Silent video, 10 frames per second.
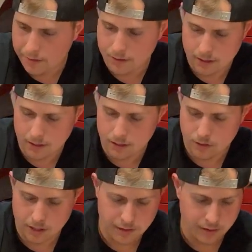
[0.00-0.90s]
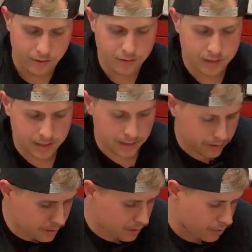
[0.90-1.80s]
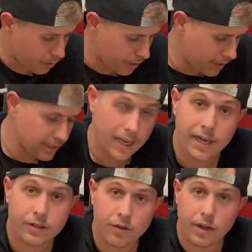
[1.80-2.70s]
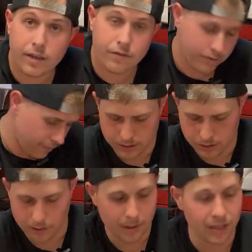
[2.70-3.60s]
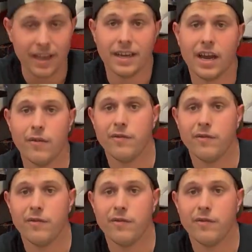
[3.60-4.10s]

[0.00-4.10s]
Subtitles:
And then you can either use scissors or an X-Acto knife. So I'm gonna lay it down